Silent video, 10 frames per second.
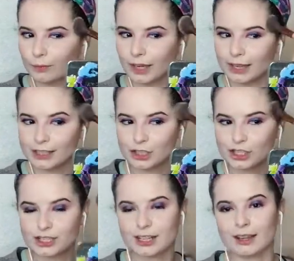I like
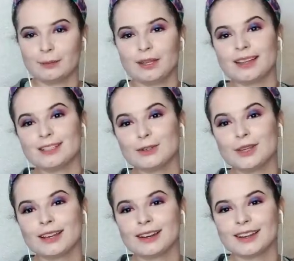GTA because you
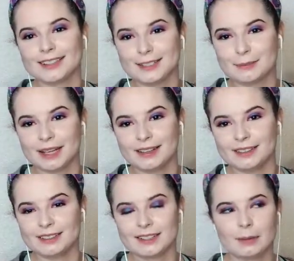can customize,
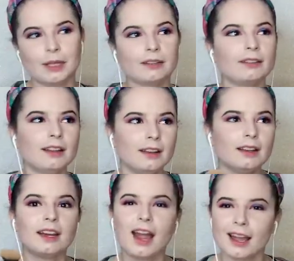I mean,
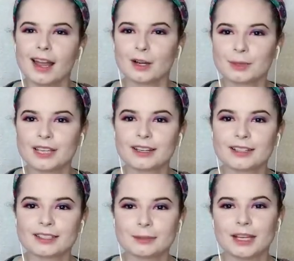not 100%
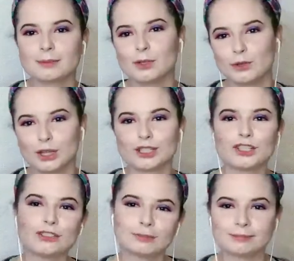customize, but you can
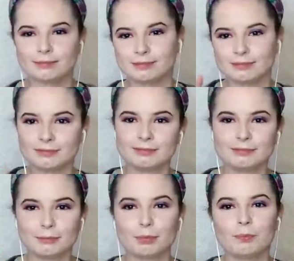
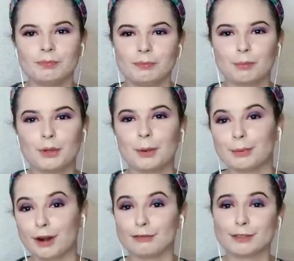put a
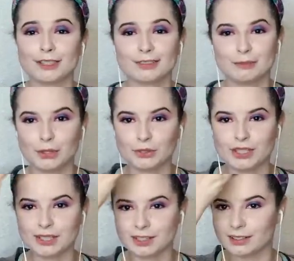preference of
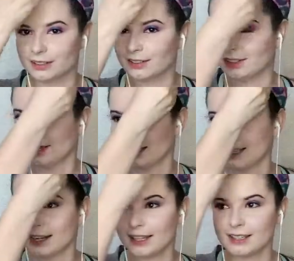music
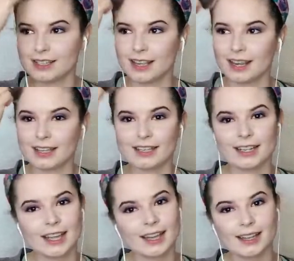in it, and then you
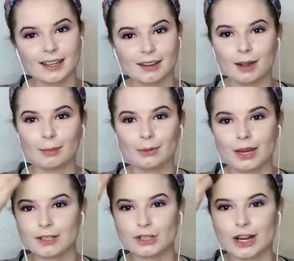can't get
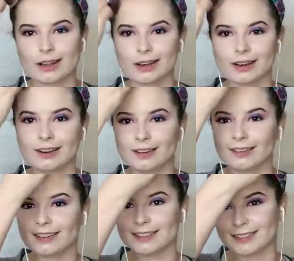copyright stricken
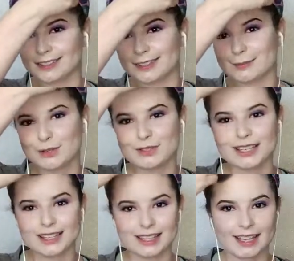because it's the music
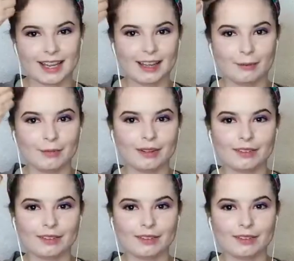in the game.